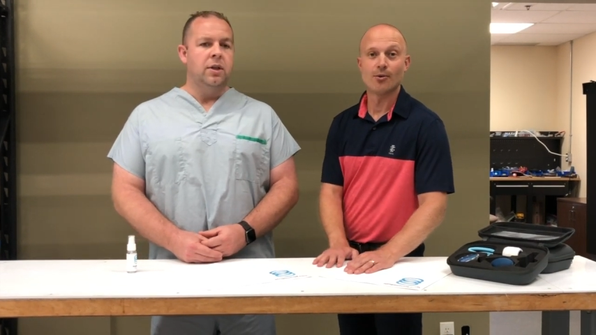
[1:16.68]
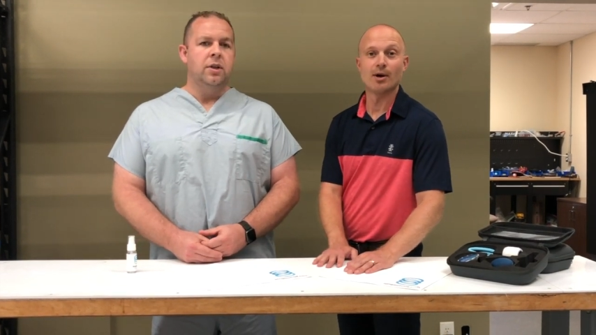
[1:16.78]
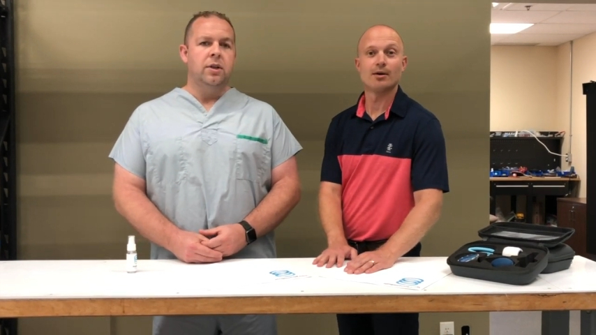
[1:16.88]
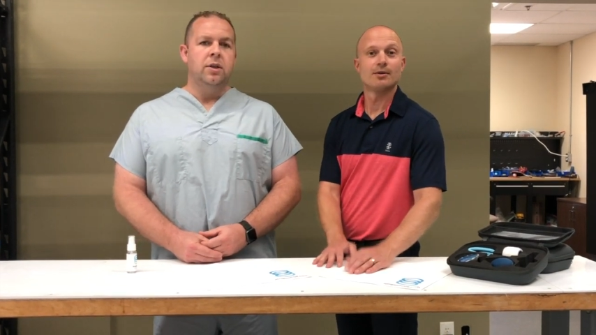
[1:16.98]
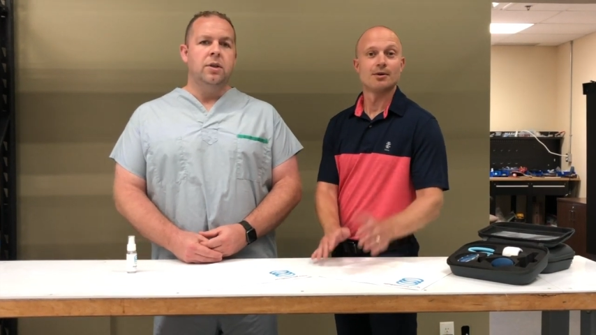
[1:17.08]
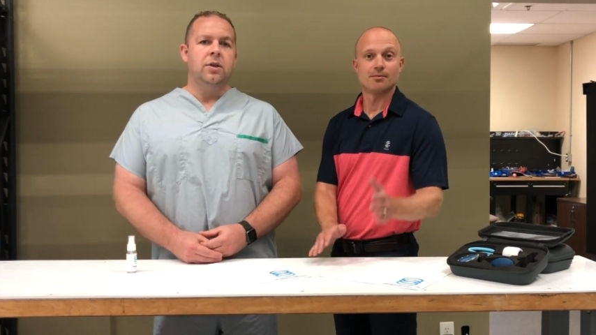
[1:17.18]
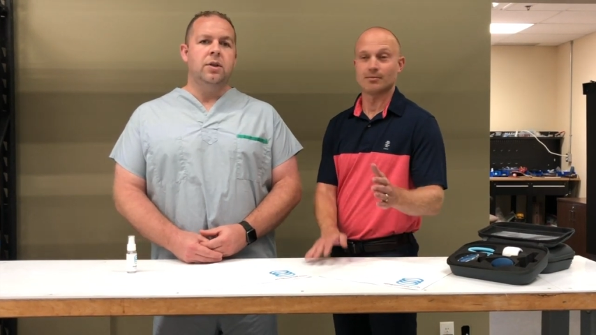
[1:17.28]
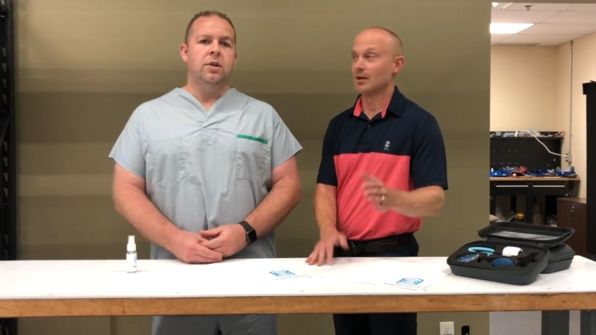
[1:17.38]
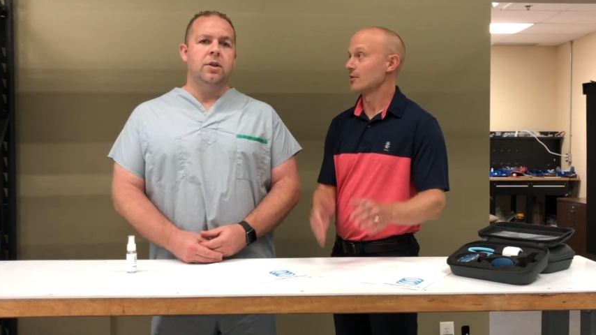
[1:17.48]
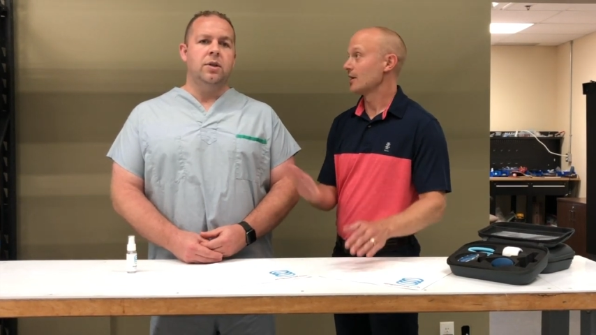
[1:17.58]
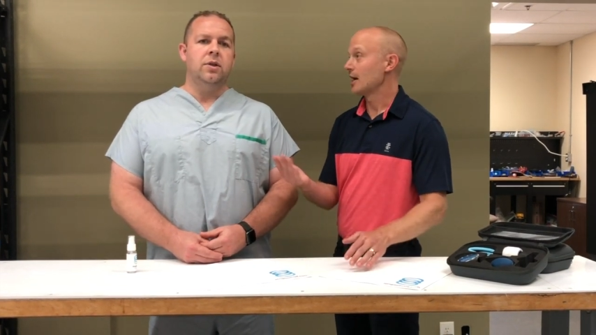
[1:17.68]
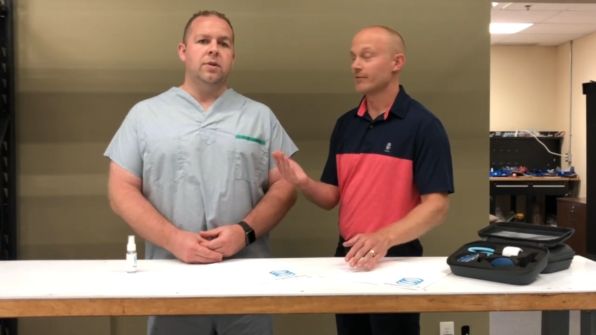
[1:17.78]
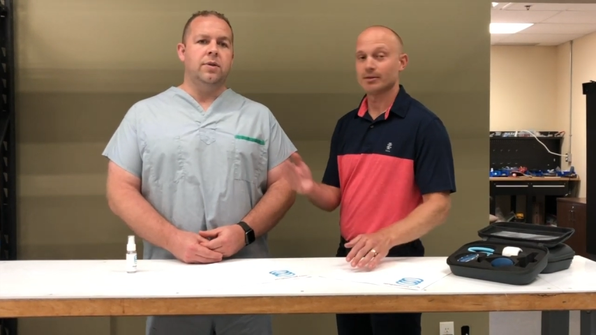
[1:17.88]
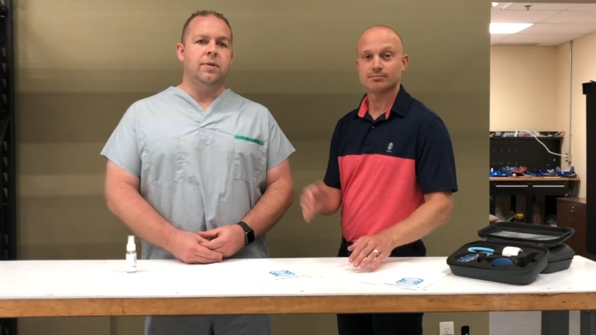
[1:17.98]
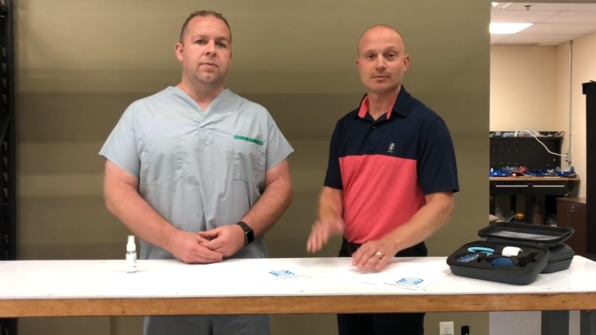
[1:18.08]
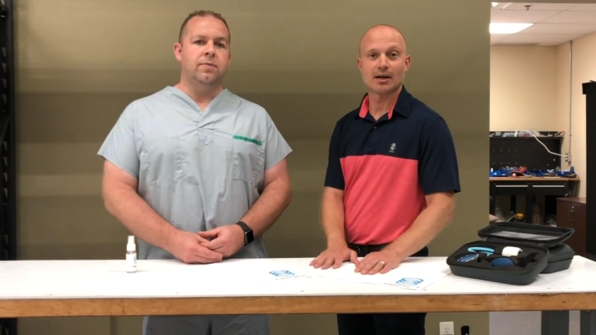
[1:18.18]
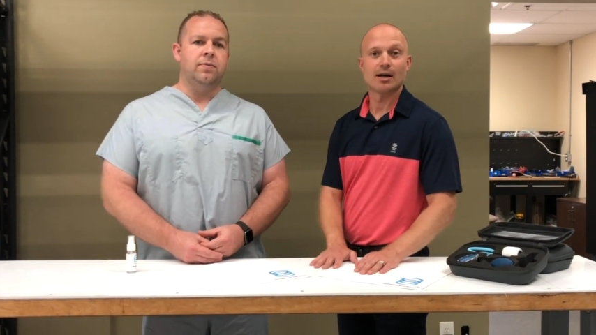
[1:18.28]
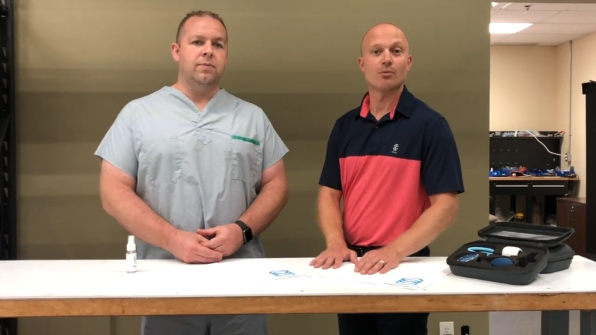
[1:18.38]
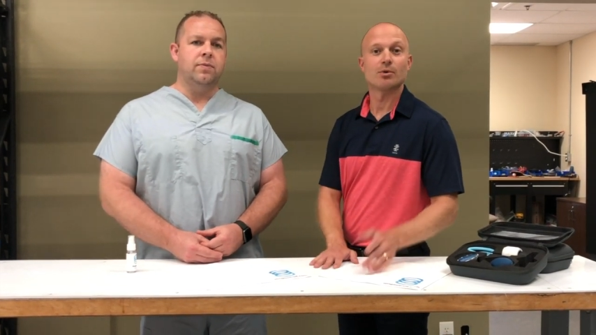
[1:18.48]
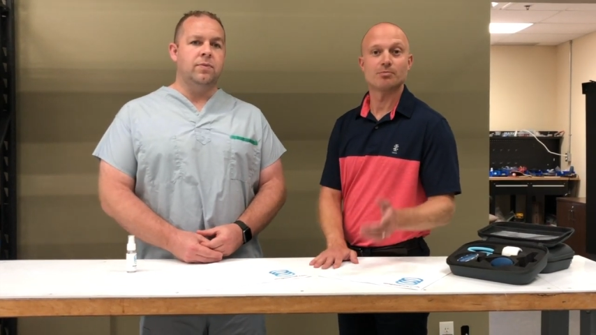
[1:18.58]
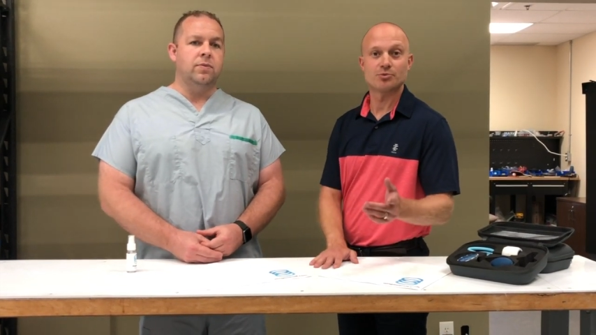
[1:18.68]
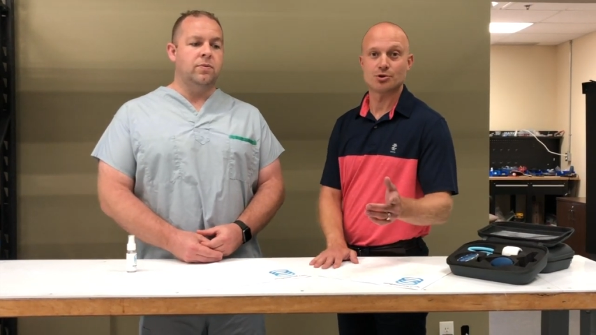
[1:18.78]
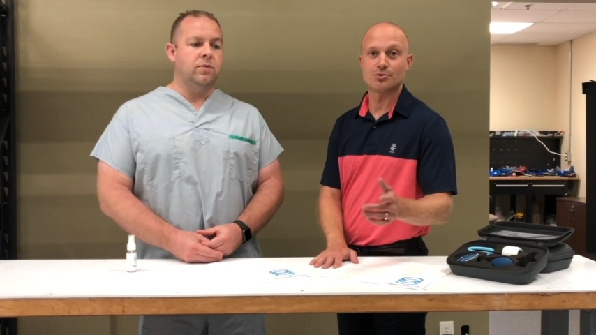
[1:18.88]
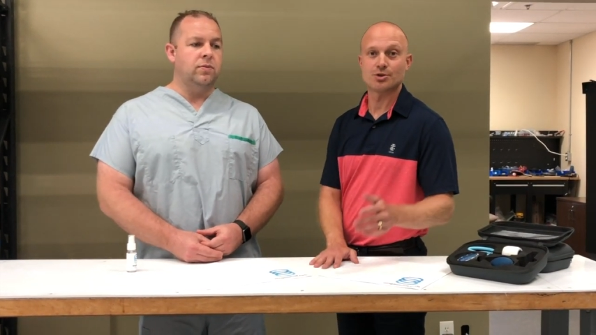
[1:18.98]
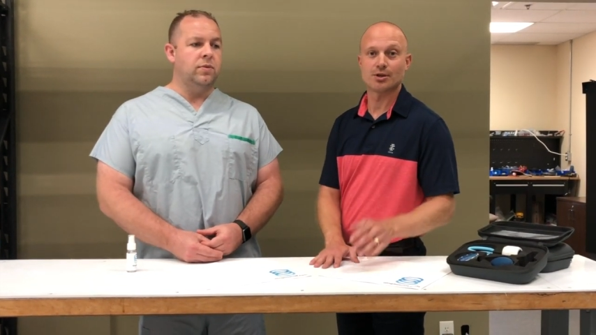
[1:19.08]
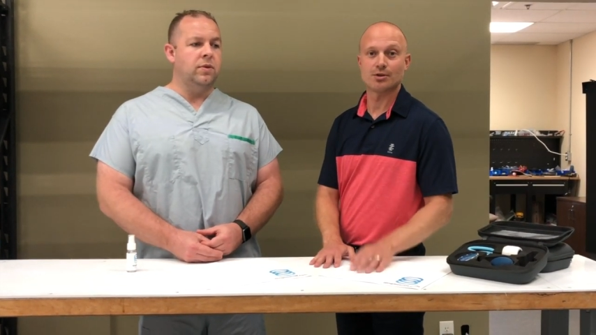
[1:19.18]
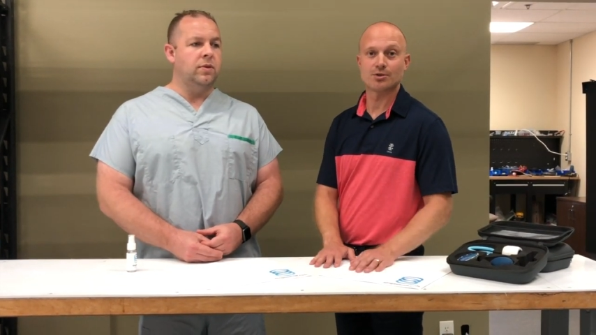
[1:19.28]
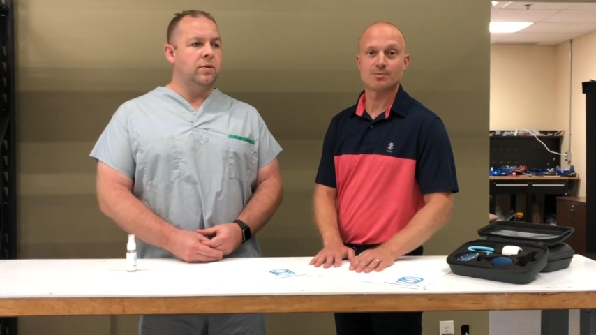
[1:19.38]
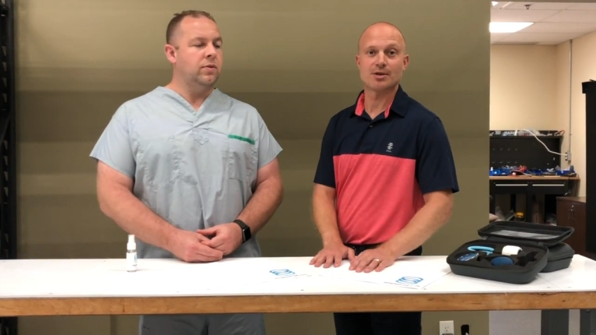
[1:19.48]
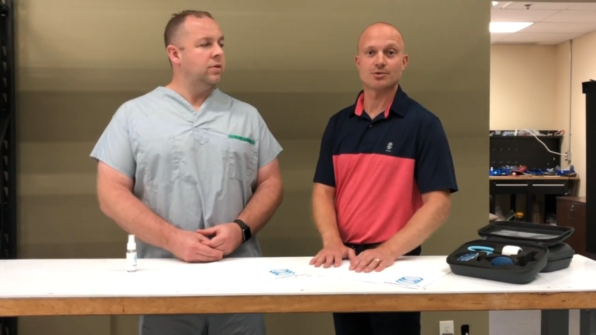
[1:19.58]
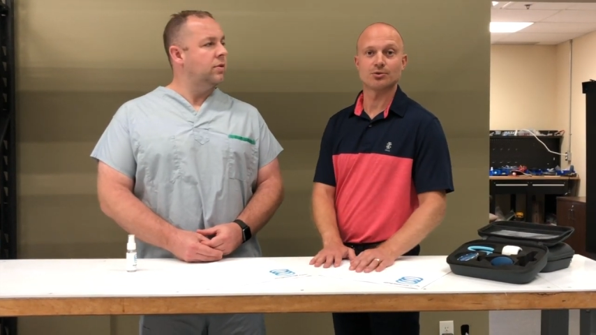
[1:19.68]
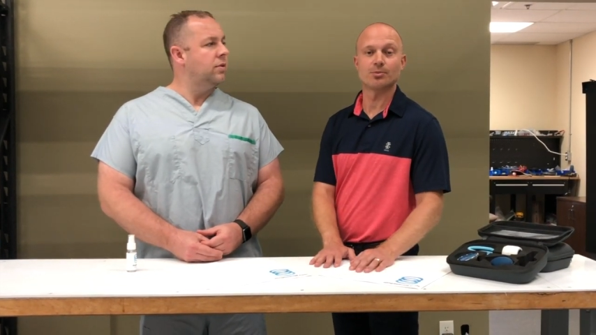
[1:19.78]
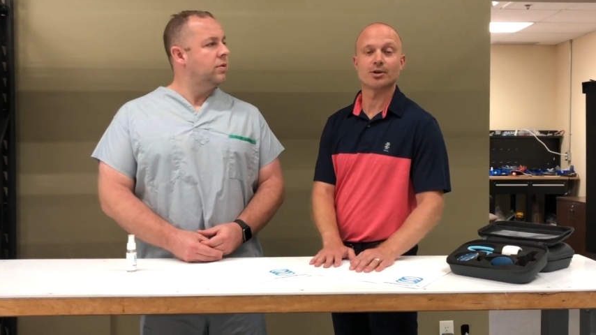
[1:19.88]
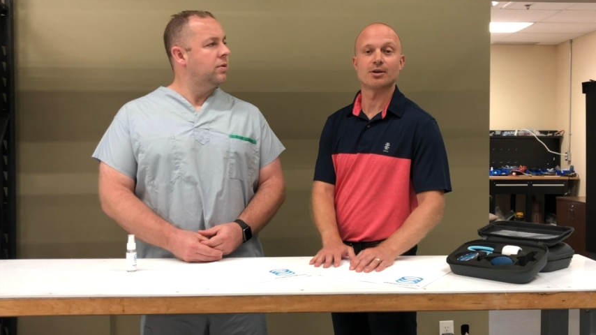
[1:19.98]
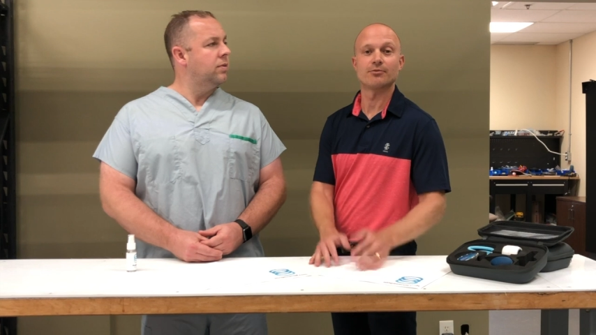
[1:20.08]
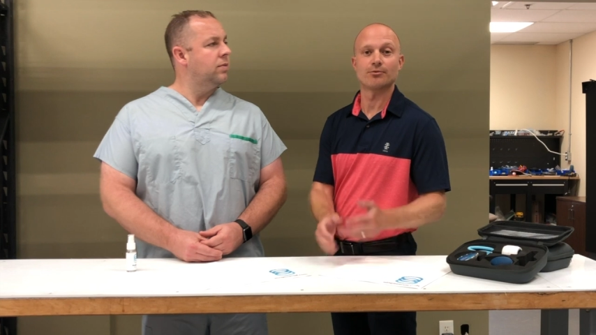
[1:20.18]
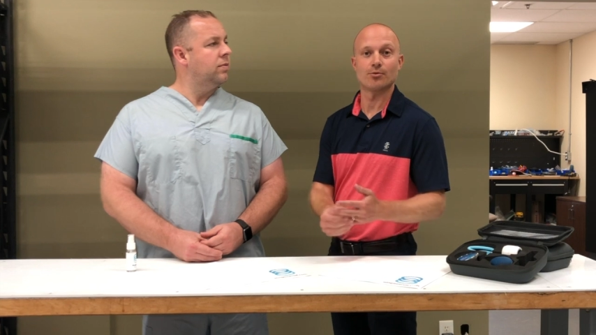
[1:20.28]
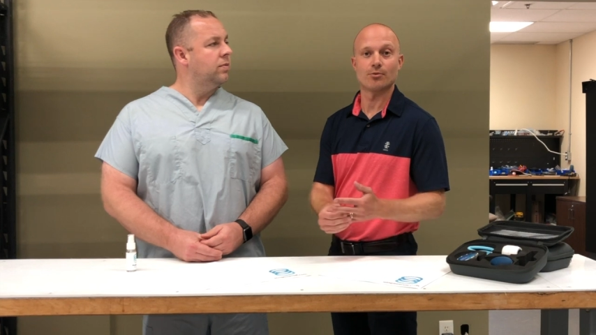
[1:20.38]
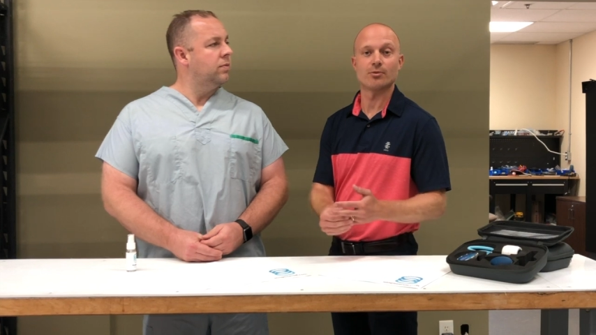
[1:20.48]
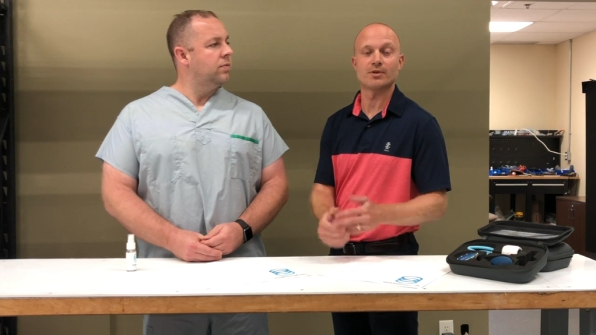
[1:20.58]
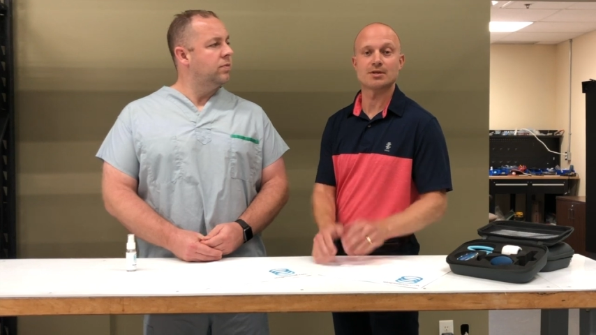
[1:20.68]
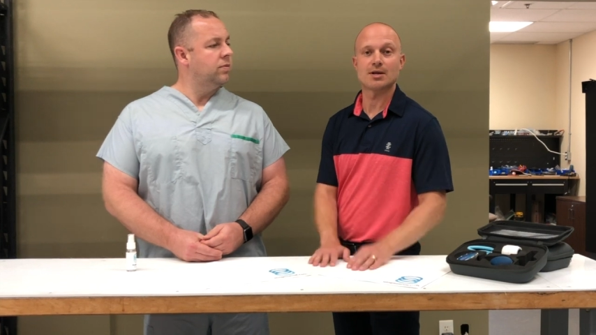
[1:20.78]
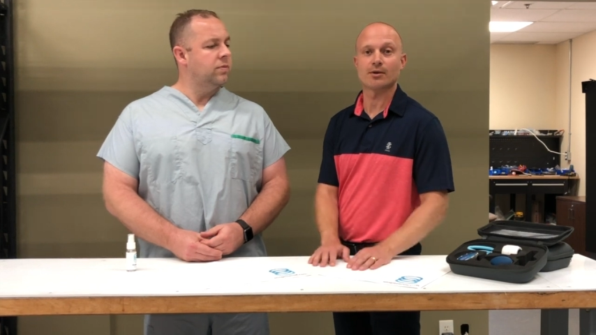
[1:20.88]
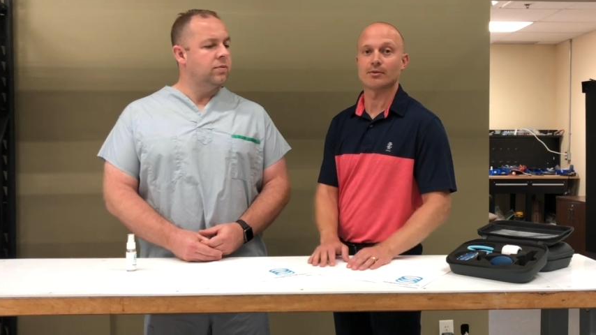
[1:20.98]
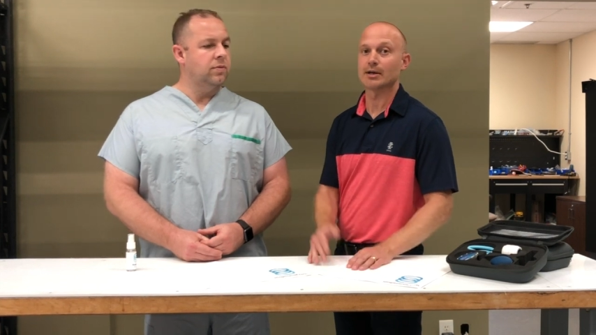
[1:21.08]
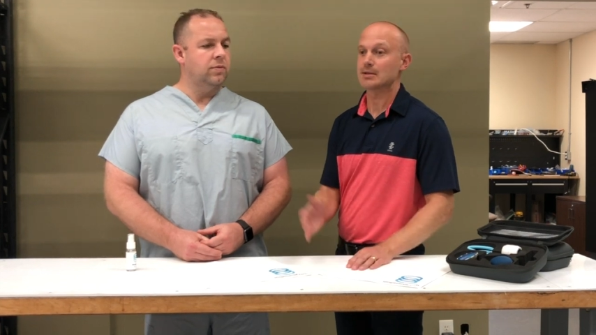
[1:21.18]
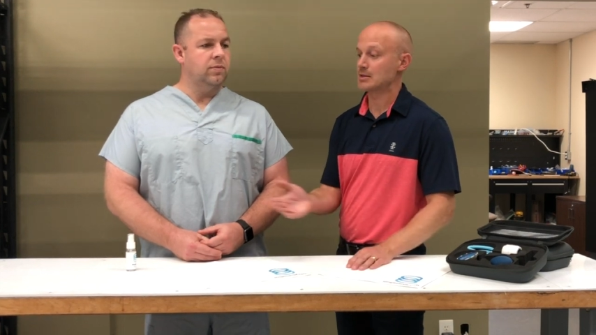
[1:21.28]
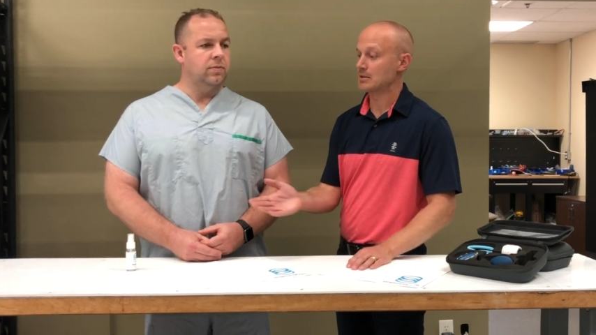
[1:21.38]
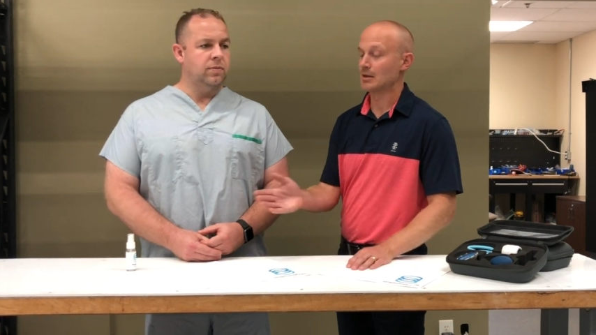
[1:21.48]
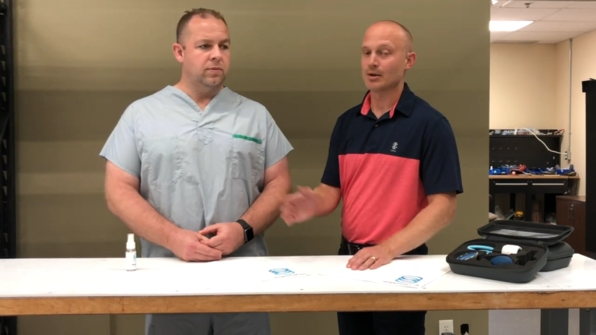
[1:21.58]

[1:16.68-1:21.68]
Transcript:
Speaker 1: Well, there you have it. Uh, when choosing your special lubricant for rooming stuck rings,